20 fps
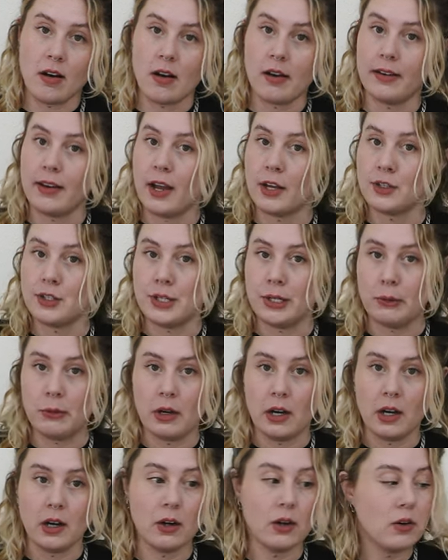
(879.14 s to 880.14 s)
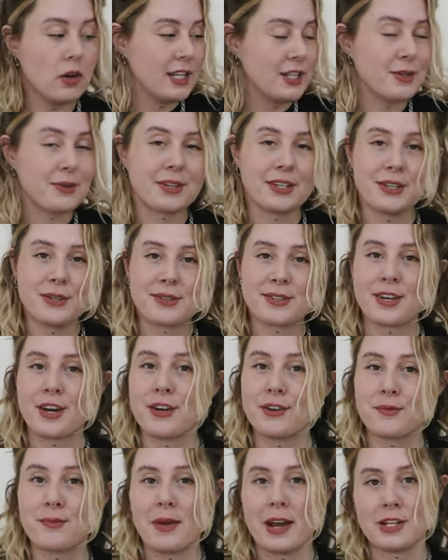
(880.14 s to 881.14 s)
on a Duo, you can use
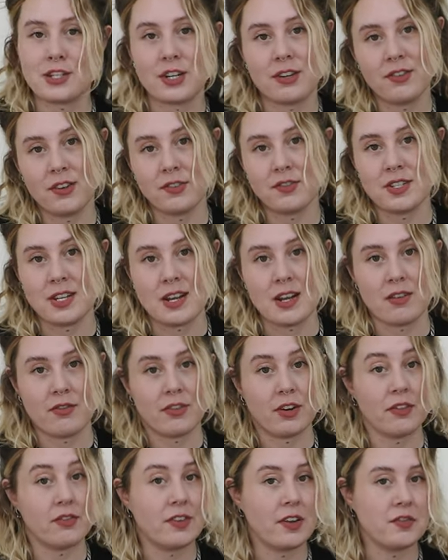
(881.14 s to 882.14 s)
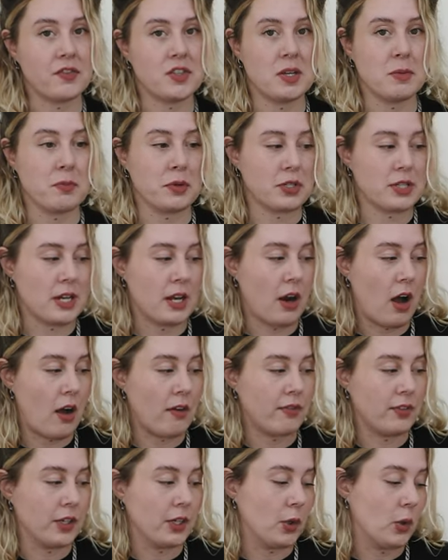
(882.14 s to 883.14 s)
code MAGIC15 for 15%
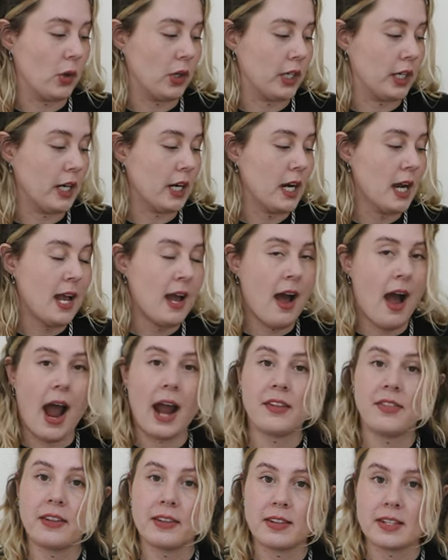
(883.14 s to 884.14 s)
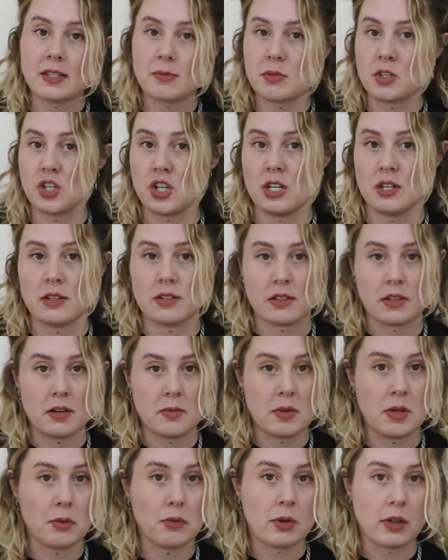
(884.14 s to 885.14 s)
off your order. I think this machine is
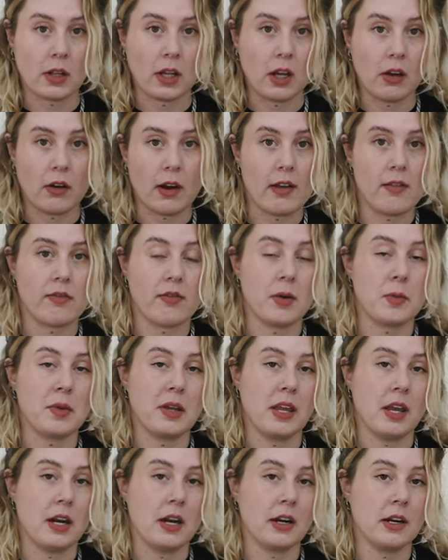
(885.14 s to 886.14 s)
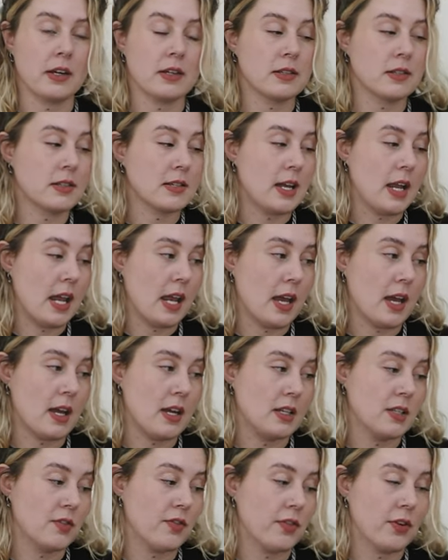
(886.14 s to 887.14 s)
gonna be really great for beginners
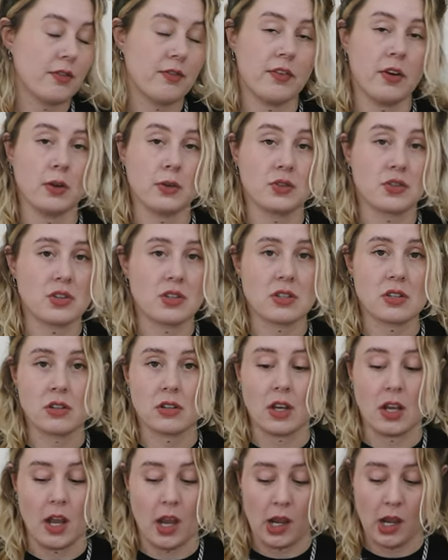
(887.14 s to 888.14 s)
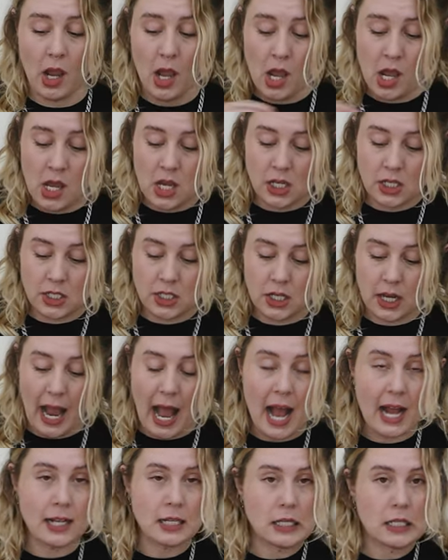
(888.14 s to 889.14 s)
and for folks just looking to
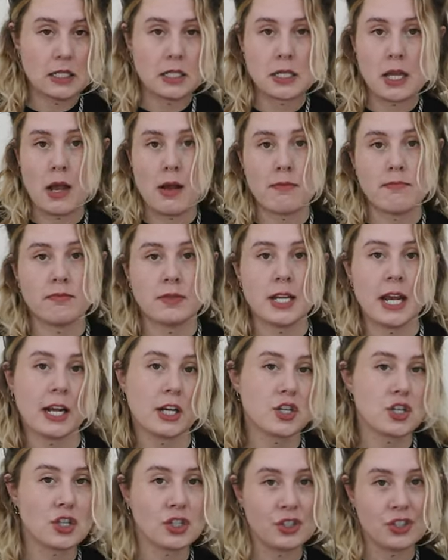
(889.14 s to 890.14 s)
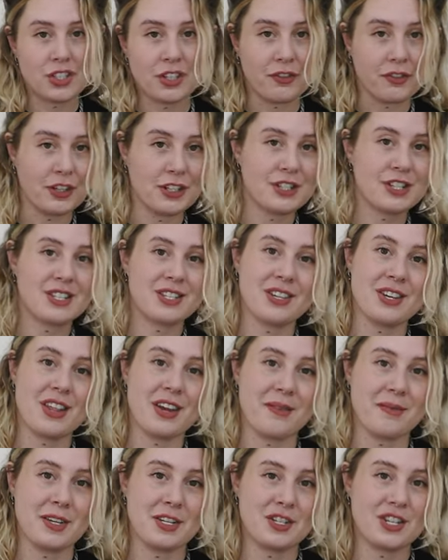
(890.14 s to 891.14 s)
add some textural difference to
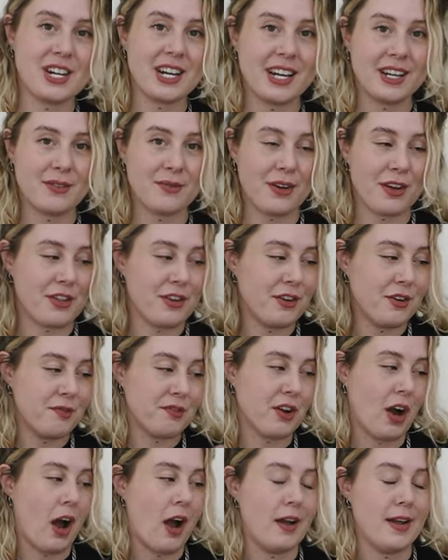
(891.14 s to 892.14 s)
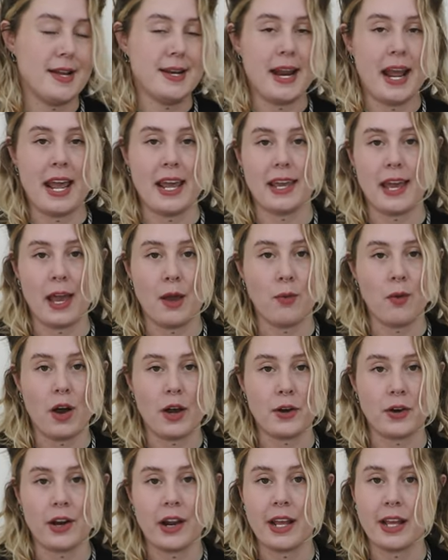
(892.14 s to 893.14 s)
their machine, whether you've got an
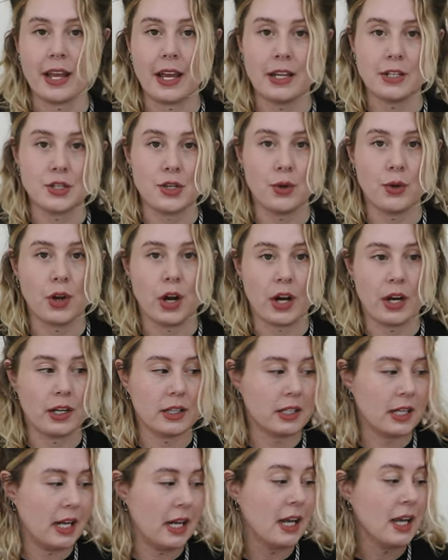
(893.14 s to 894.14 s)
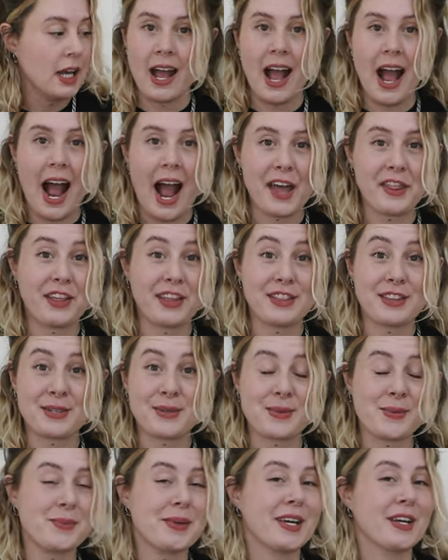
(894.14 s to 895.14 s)
AK1 or AK2 currently, I think
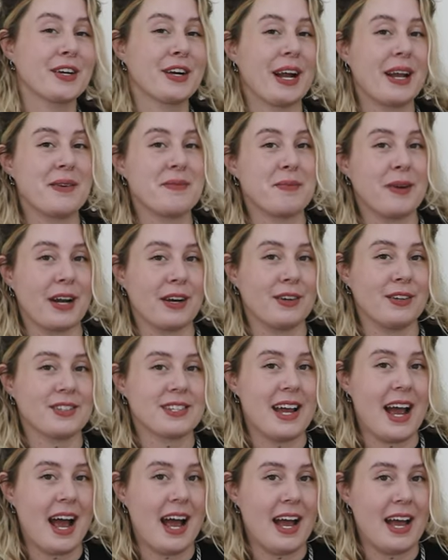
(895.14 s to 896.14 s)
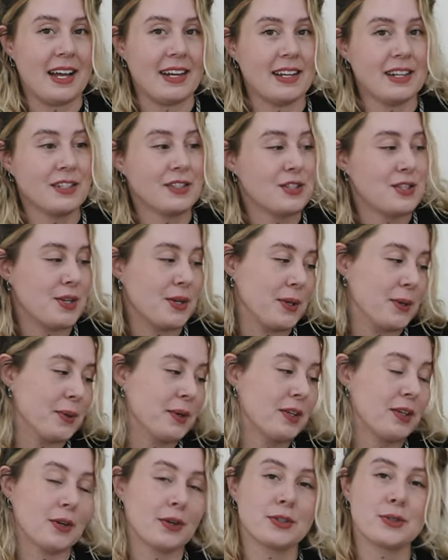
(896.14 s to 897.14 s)
this would be a great model to add
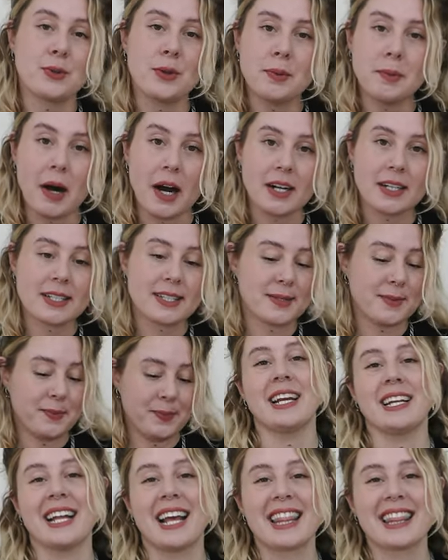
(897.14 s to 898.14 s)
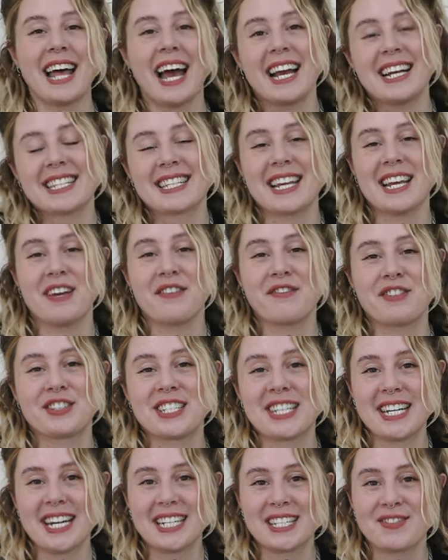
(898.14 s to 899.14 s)
to your toolbox. that is it for
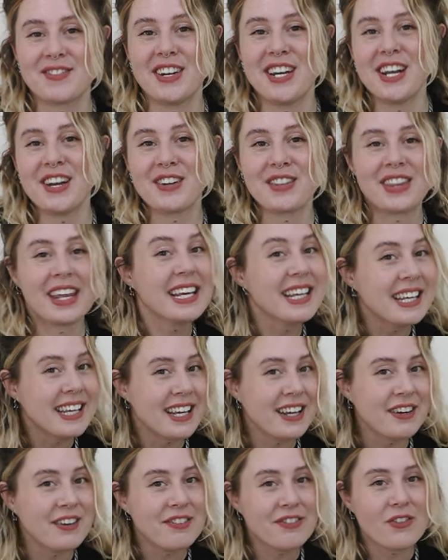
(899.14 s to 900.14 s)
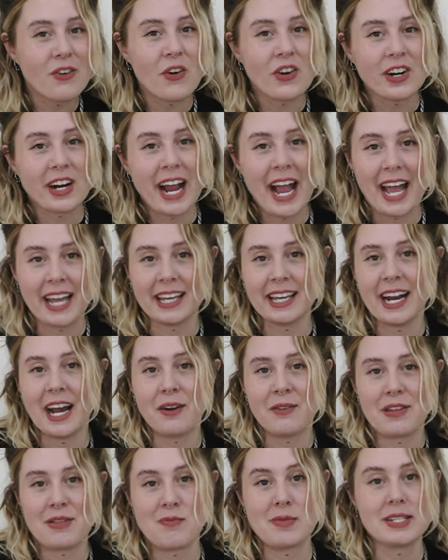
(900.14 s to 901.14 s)
today's video. Thank you for hanging
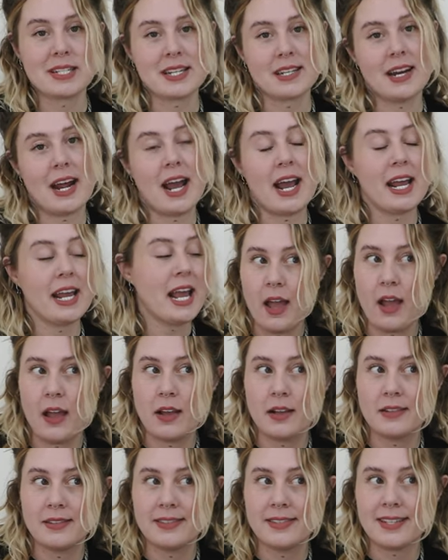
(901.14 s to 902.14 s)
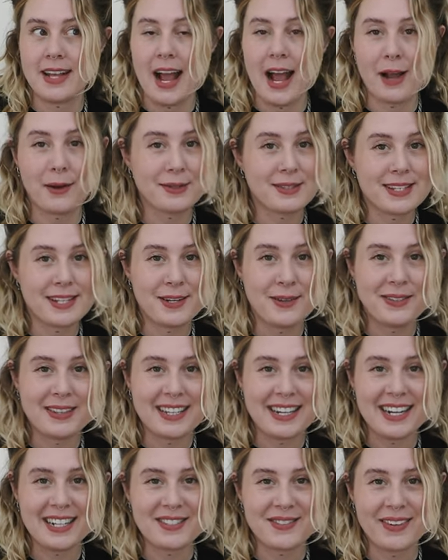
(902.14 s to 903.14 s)
out with me today, and I will see you in
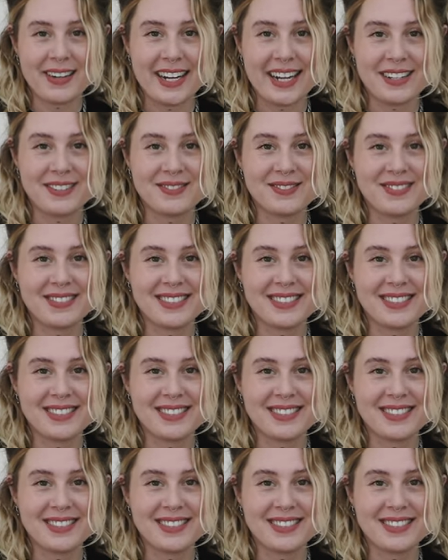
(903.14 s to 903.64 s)
the next video.